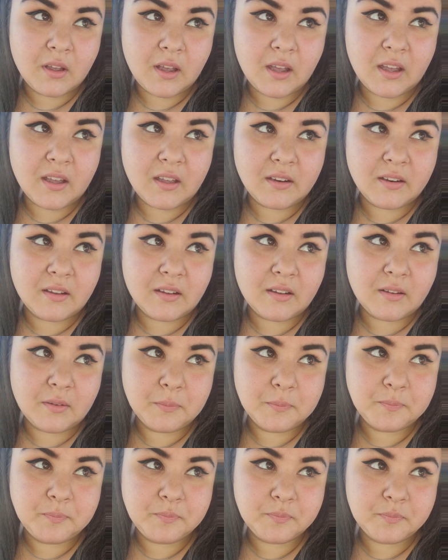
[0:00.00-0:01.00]

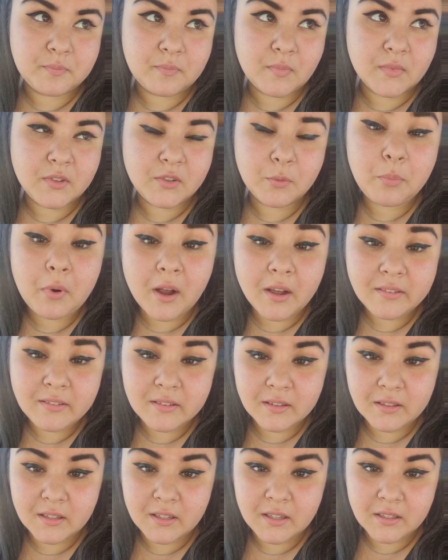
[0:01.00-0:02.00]
and
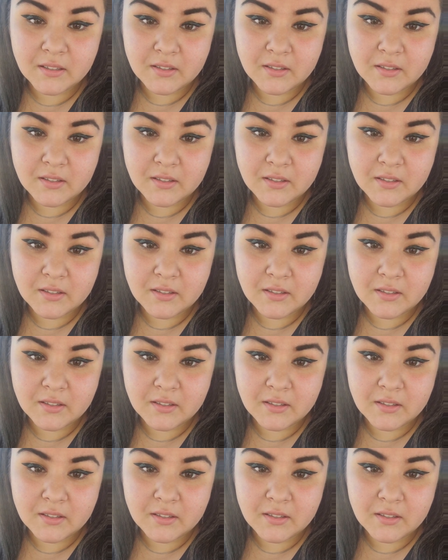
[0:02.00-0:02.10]
surprisingly,